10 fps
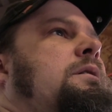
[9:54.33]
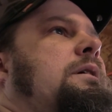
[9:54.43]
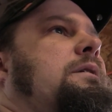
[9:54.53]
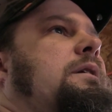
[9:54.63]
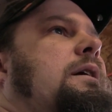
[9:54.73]

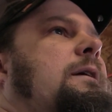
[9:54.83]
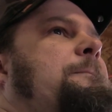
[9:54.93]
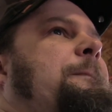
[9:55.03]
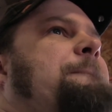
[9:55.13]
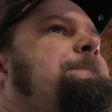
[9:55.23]
And
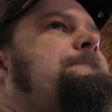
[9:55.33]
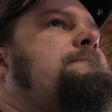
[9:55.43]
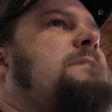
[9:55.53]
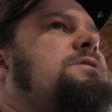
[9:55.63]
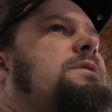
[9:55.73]

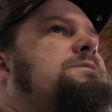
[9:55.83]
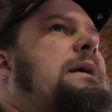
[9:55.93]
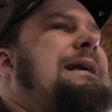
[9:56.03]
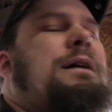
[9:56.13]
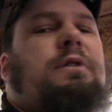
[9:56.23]
so he's
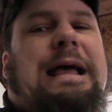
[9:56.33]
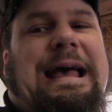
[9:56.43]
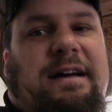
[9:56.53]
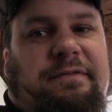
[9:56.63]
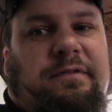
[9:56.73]
about an hour and a
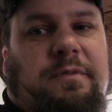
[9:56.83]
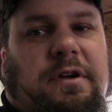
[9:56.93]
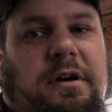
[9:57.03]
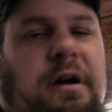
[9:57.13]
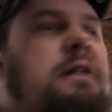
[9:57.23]
half from the
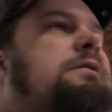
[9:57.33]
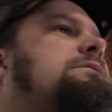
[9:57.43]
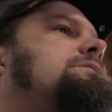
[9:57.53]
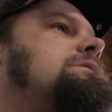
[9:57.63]
car.